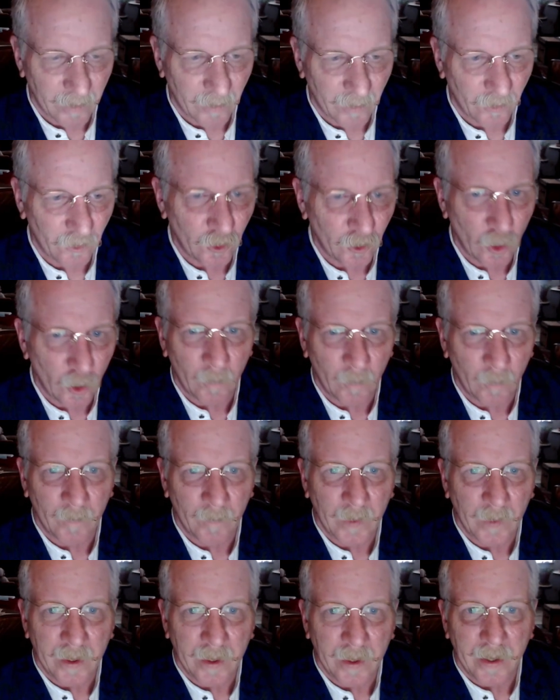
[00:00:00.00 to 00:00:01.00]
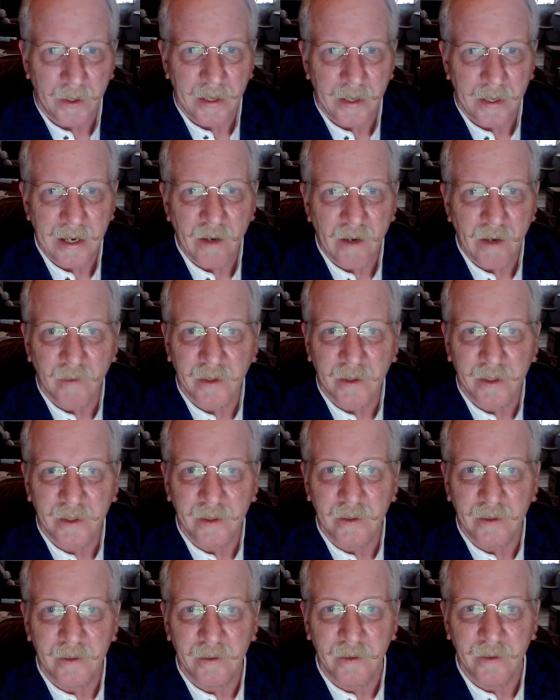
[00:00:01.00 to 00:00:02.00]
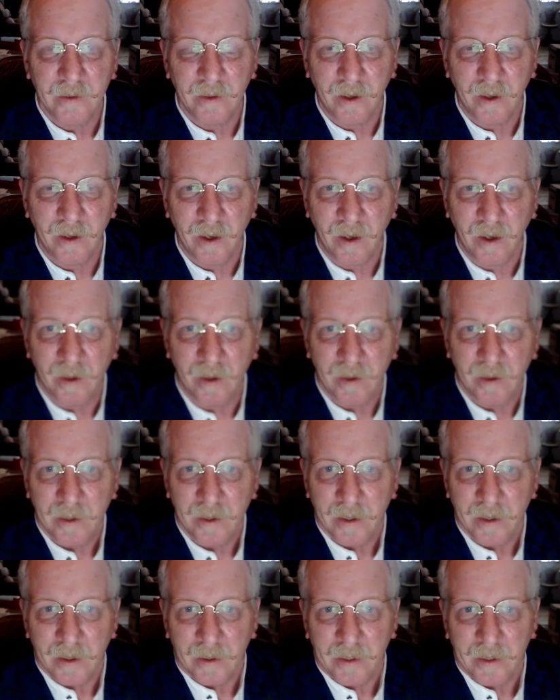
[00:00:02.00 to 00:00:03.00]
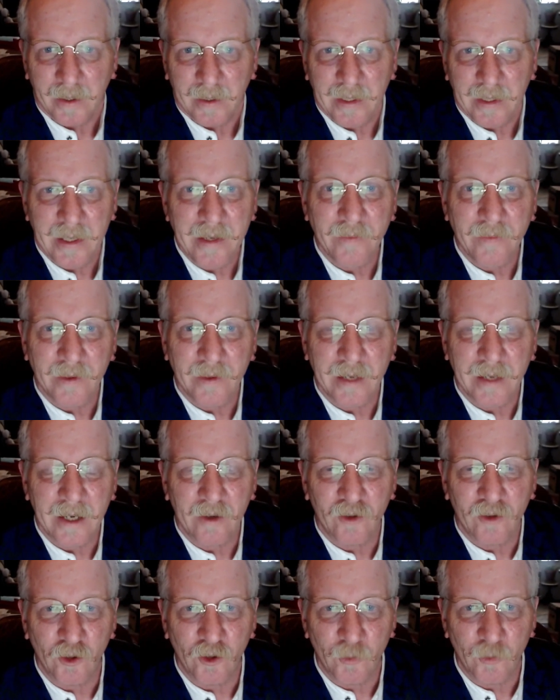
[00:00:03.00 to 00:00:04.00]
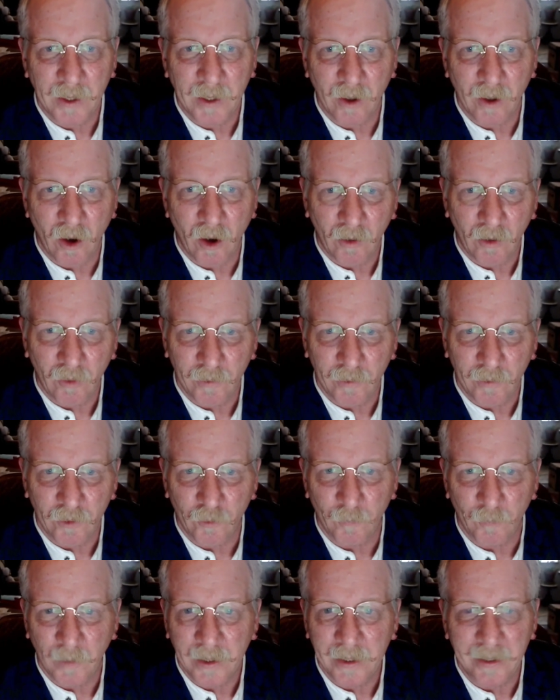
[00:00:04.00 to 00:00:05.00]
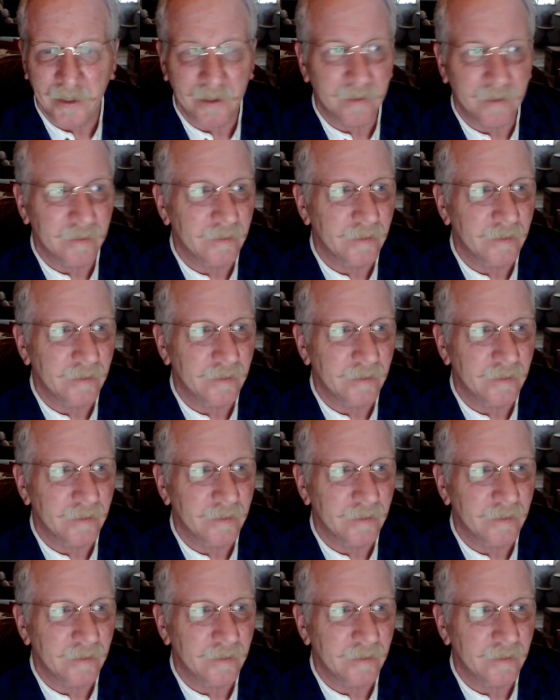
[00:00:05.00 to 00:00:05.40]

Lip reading: So Herring, Heath had actually spent all of his money.